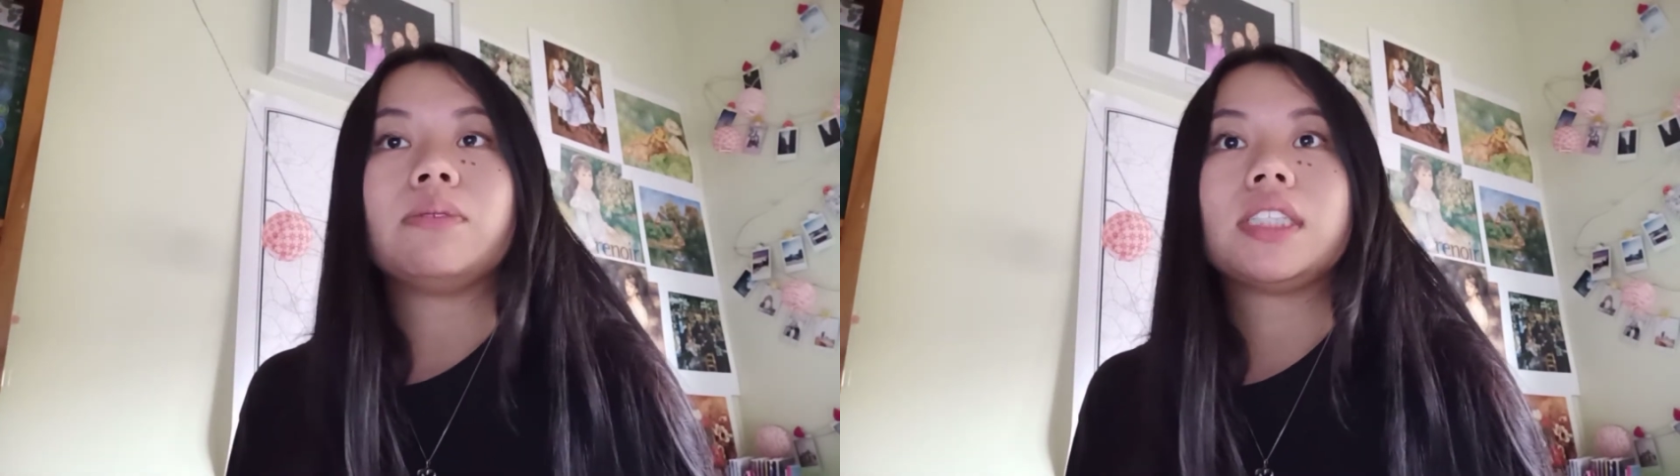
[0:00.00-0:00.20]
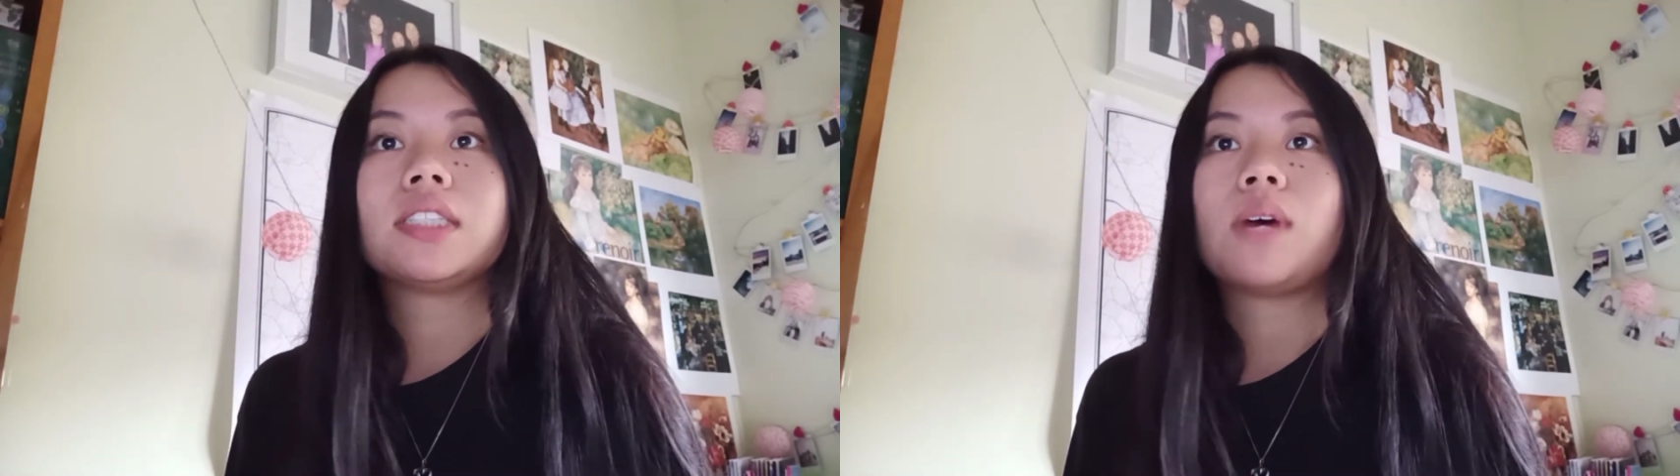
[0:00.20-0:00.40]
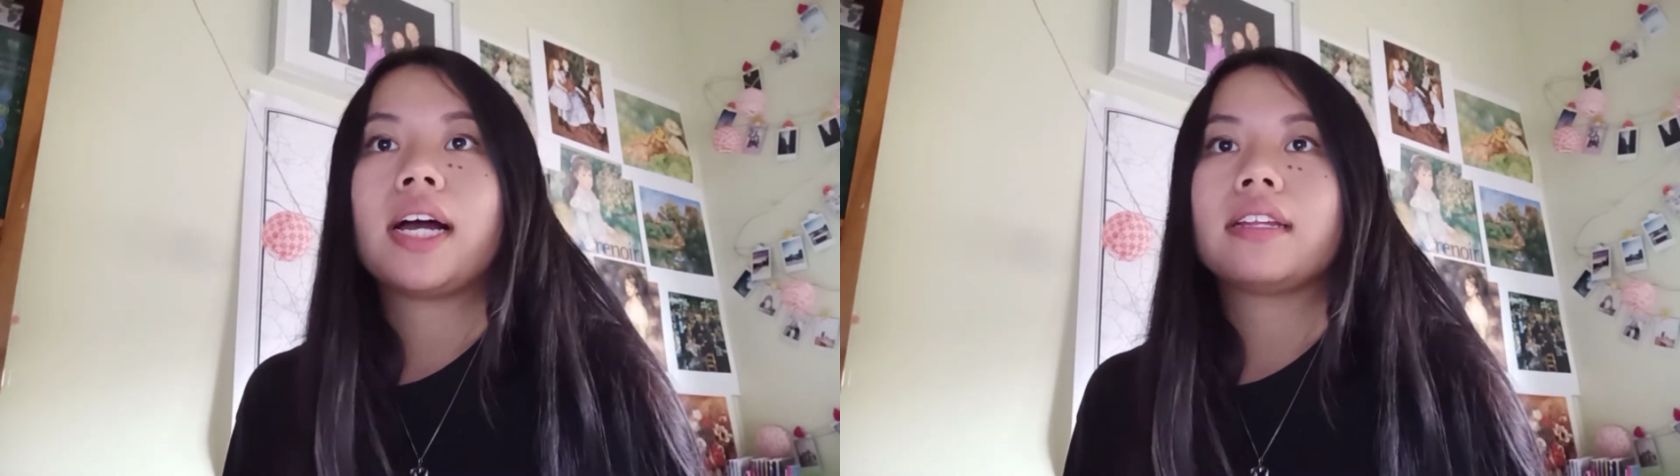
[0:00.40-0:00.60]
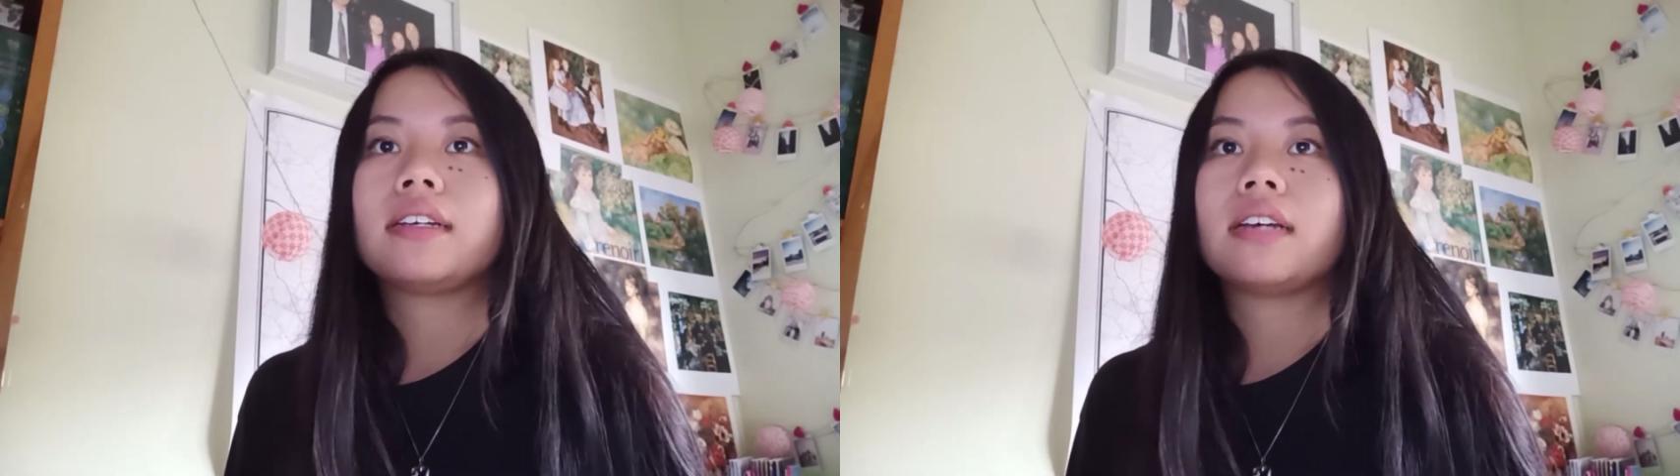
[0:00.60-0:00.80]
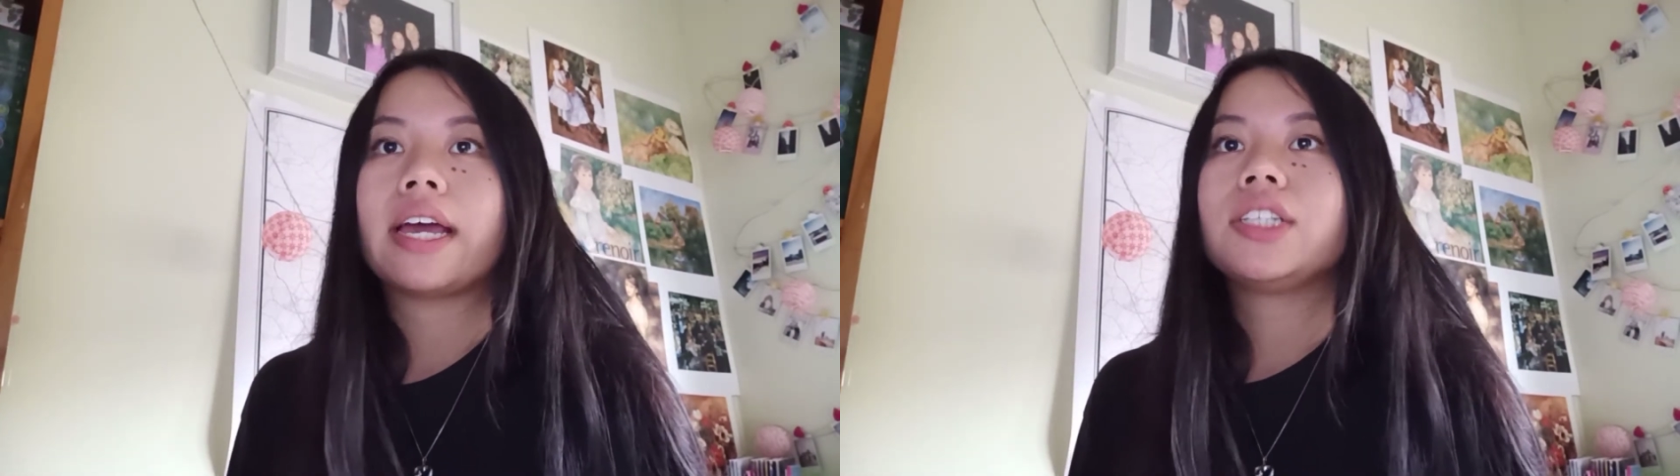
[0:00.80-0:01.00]
which is why
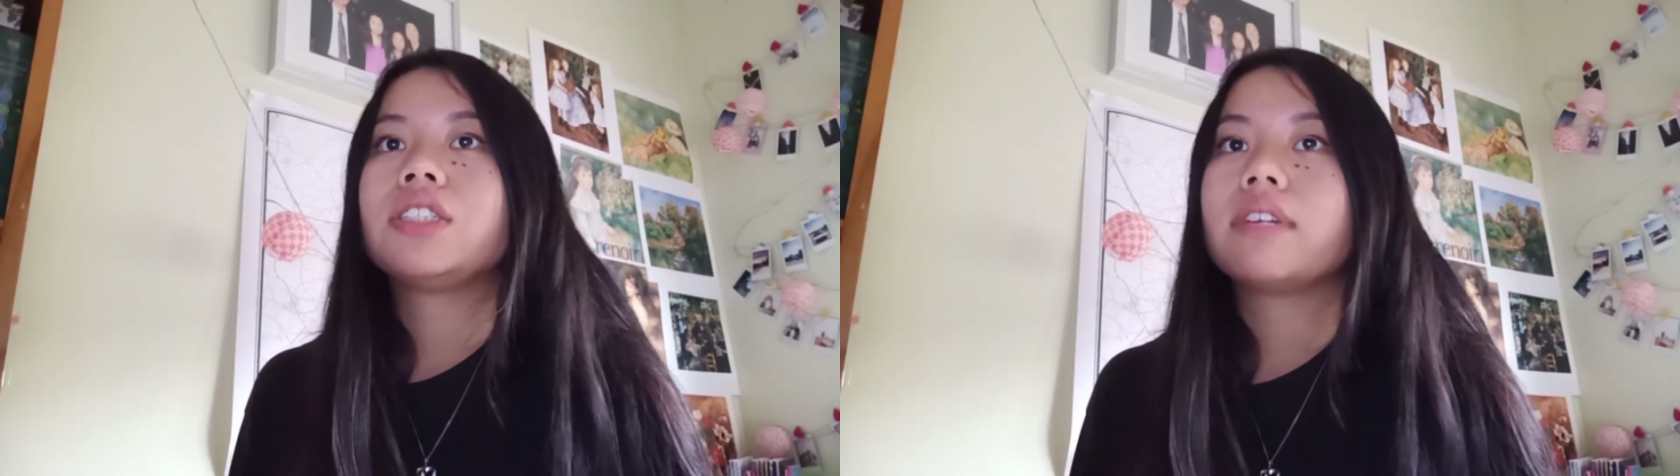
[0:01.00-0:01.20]
the Haitian